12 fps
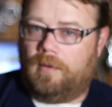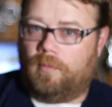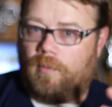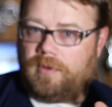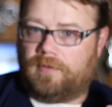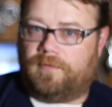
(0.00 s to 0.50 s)

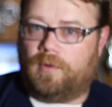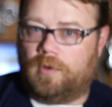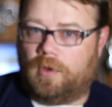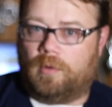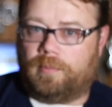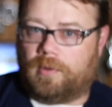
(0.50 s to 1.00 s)
with the full
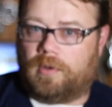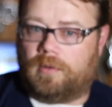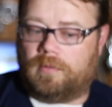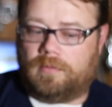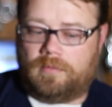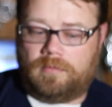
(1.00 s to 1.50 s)

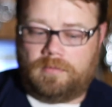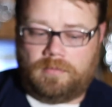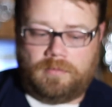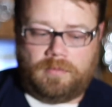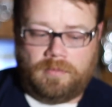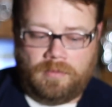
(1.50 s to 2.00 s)
GoPro,
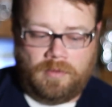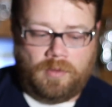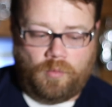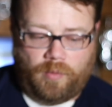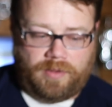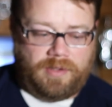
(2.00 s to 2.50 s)

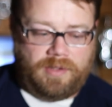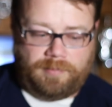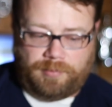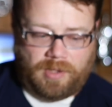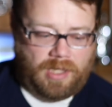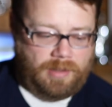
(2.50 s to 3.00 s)
with these
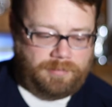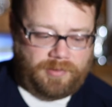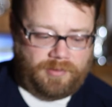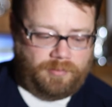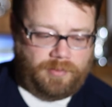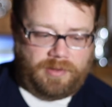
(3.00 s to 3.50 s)

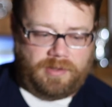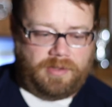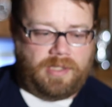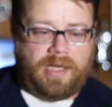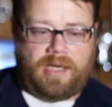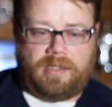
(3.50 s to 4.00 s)
props, with
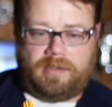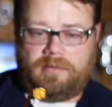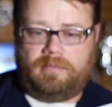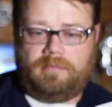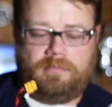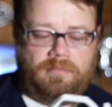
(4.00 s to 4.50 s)
the
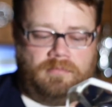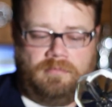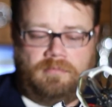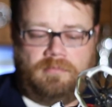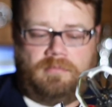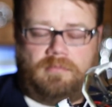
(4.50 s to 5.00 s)
added
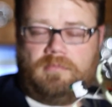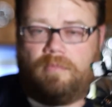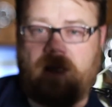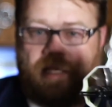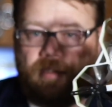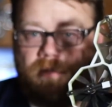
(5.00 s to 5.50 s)

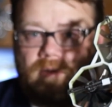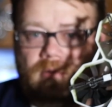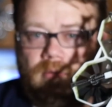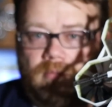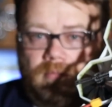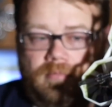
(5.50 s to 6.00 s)

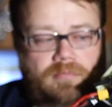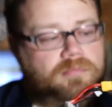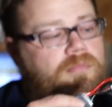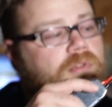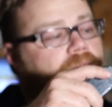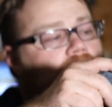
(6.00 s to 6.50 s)
little
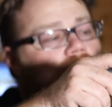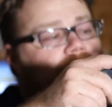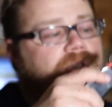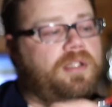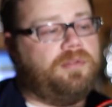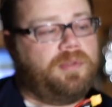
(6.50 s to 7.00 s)

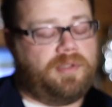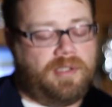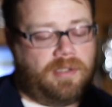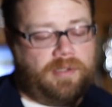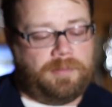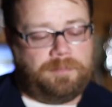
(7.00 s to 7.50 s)
accessories
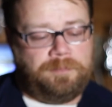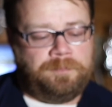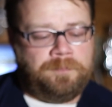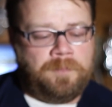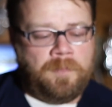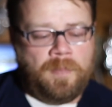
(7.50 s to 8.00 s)
on there.
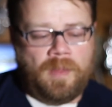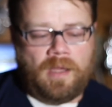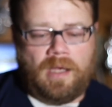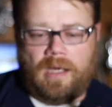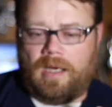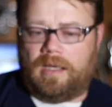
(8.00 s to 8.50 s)

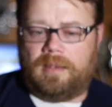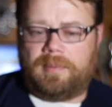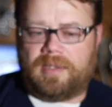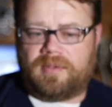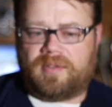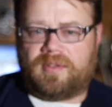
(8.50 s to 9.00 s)

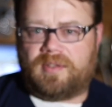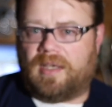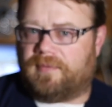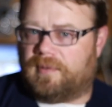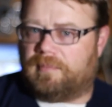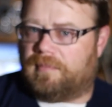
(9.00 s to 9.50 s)
About
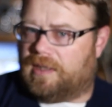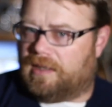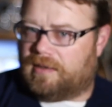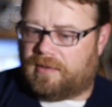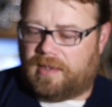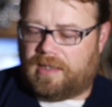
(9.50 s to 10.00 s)
7
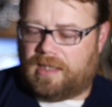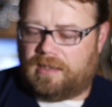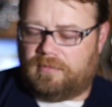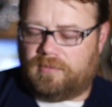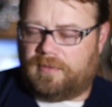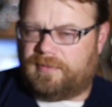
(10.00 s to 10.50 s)
minutes I
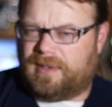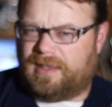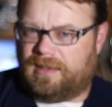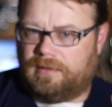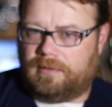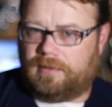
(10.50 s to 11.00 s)
got
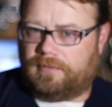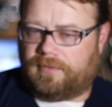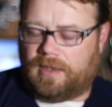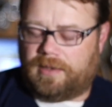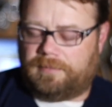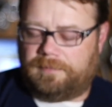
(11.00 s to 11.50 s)
roughly of
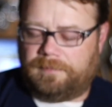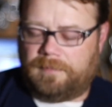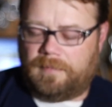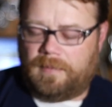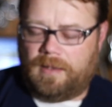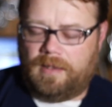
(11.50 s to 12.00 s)
flight,
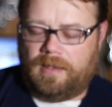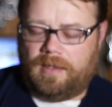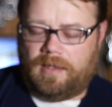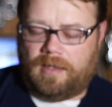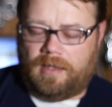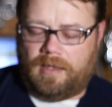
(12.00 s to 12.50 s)

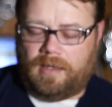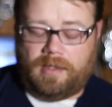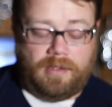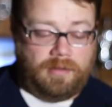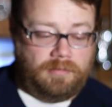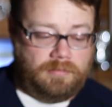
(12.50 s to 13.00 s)

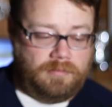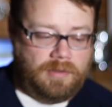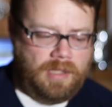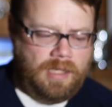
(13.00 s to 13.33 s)
and